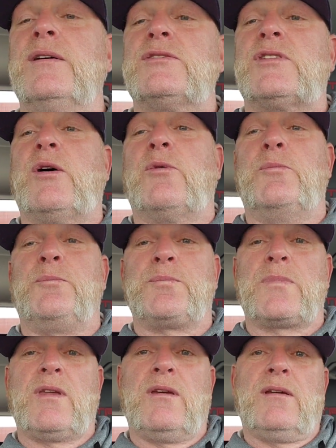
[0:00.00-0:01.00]
So
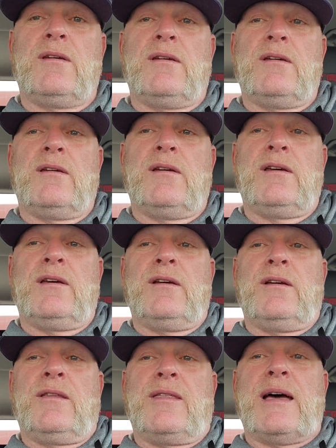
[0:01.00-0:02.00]

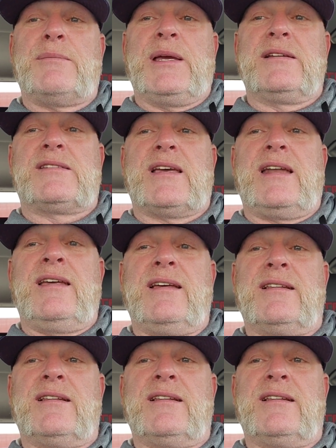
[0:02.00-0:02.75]
that being said,